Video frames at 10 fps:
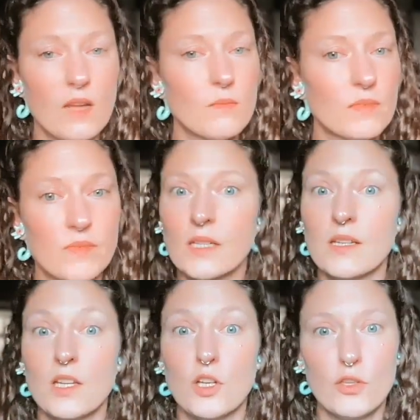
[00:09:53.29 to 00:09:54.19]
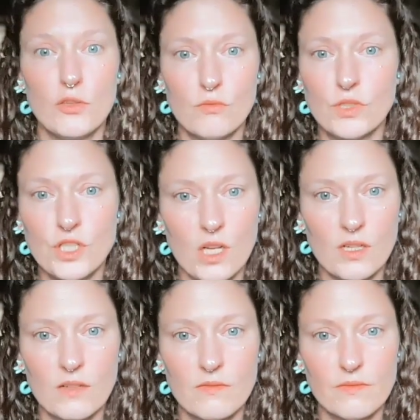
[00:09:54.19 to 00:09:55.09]
I'm going to need a huge chunk
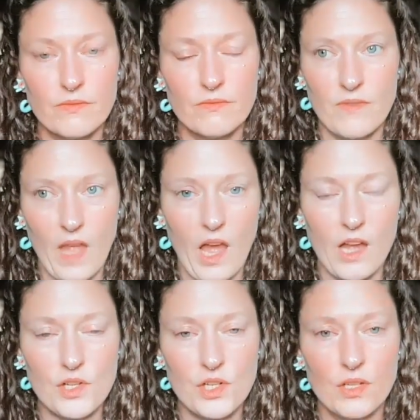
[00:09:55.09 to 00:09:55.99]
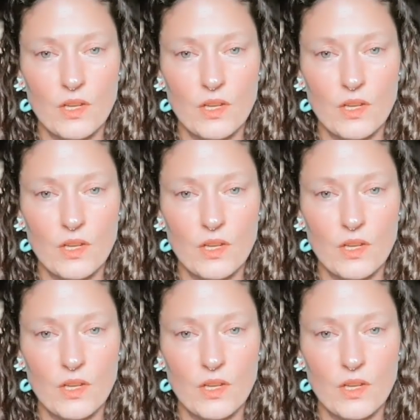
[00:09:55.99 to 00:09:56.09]
of of cash.